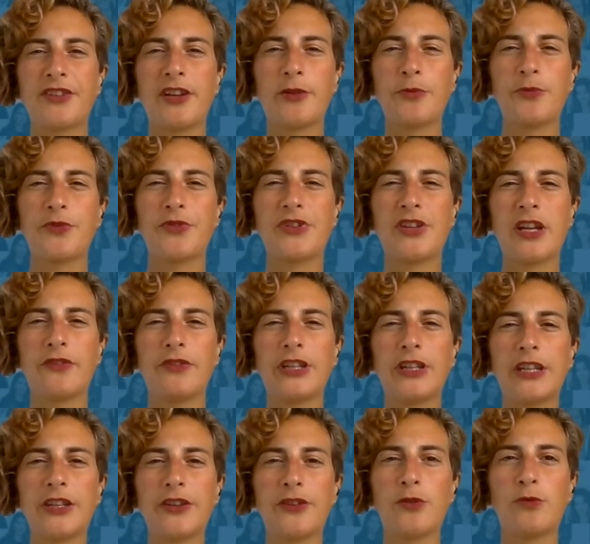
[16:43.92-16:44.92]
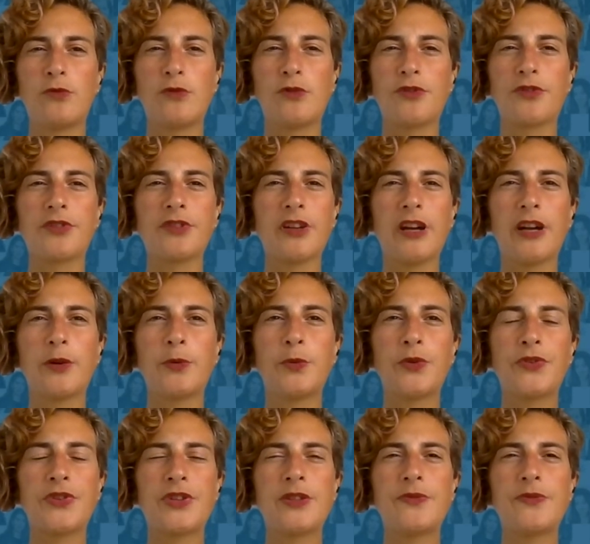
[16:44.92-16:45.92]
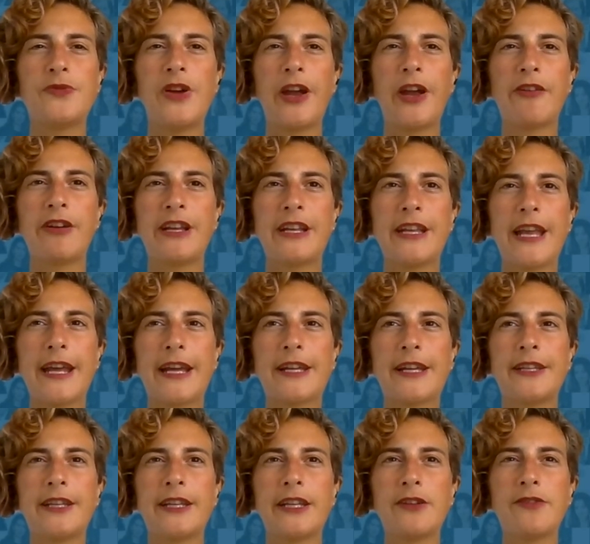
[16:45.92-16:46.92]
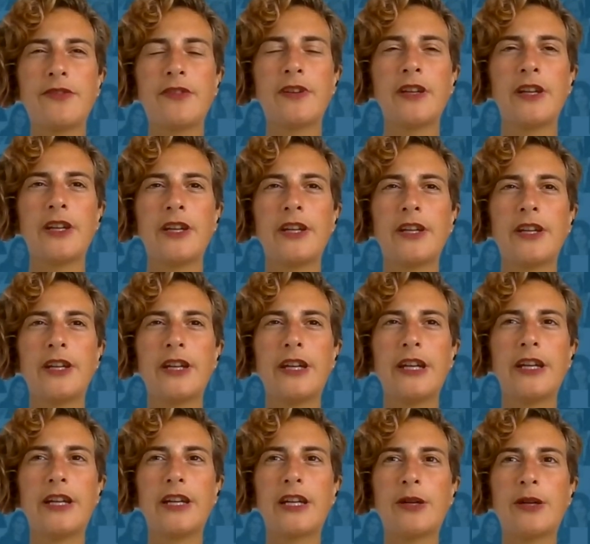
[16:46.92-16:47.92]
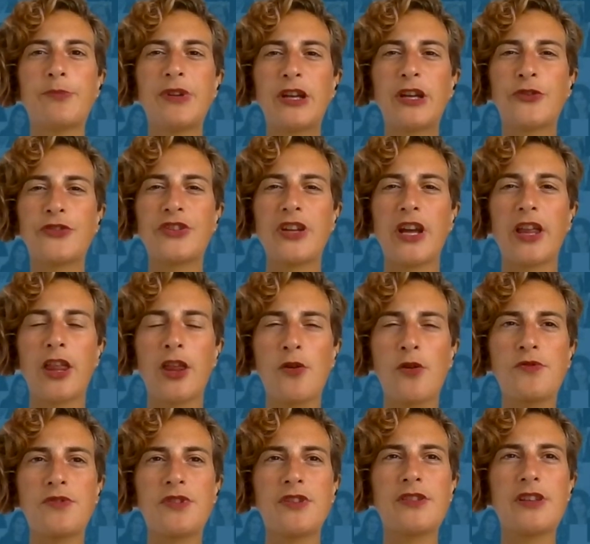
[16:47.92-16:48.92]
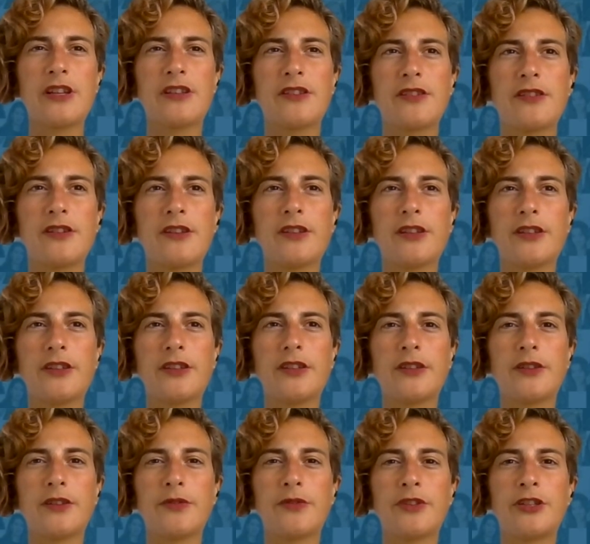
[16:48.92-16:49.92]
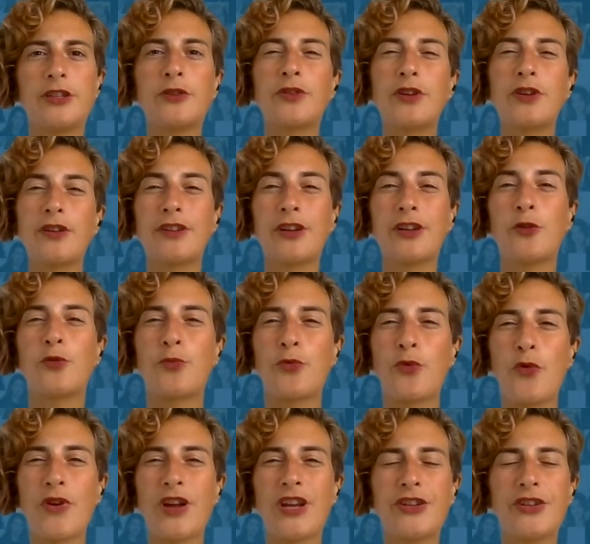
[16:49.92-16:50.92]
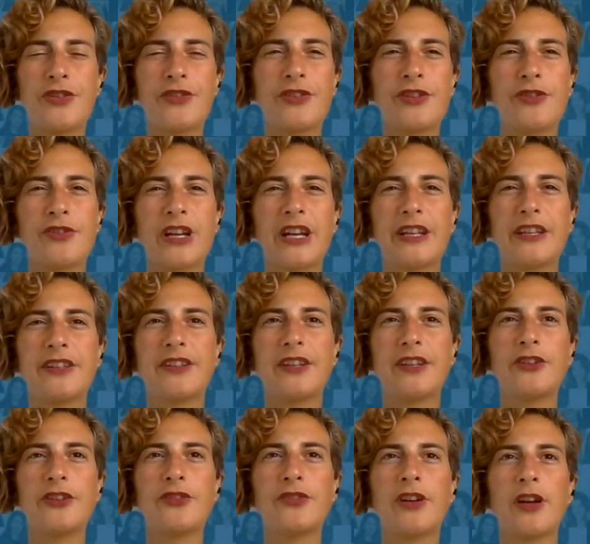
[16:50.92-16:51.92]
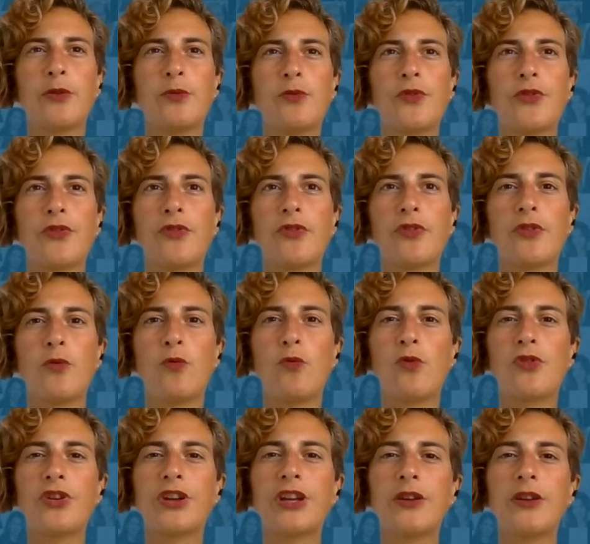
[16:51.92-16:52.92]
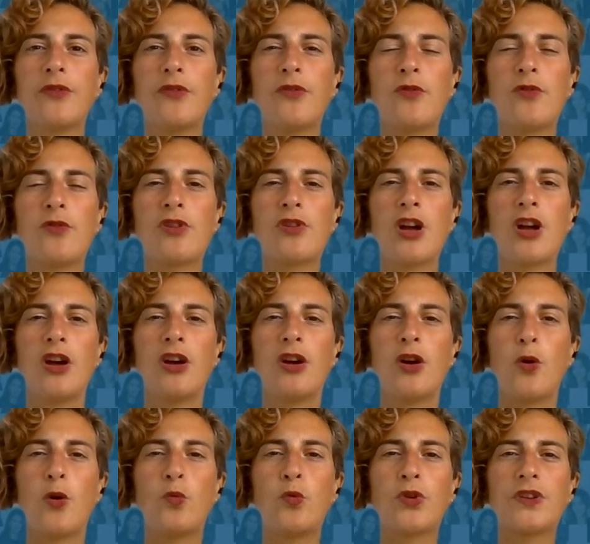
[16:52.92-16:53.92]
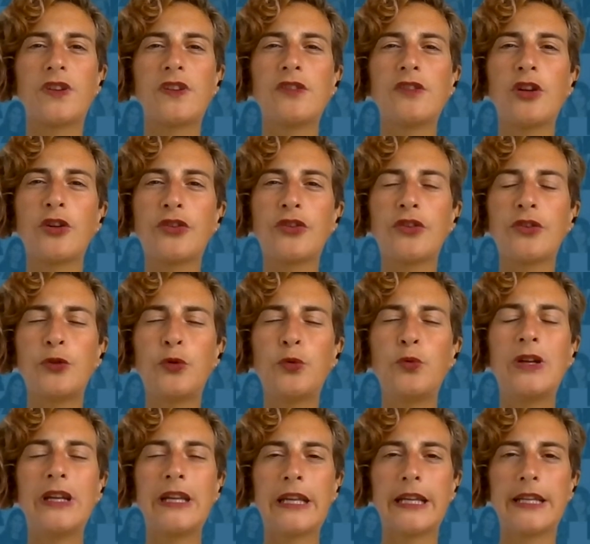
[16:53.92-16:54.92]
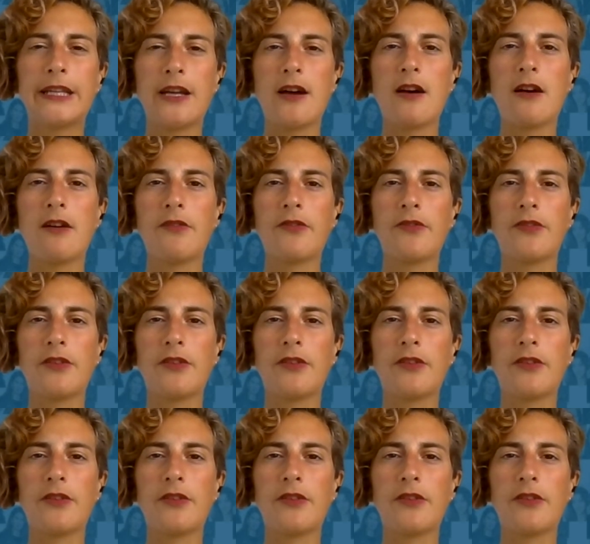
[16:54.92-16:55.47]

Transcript: I was having in the world. I was very negative because I thought that the corporation, the organization I was working for, was not doing enough.